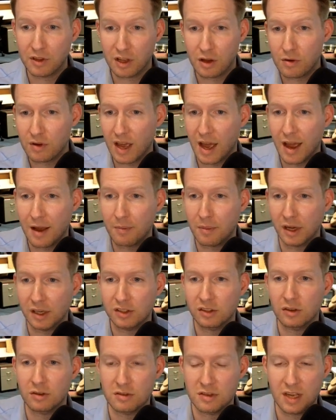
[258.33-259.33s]
go
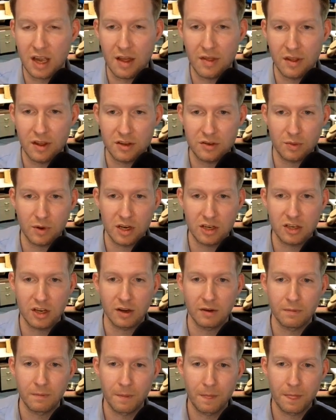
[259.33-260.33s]
gangbusters in this region.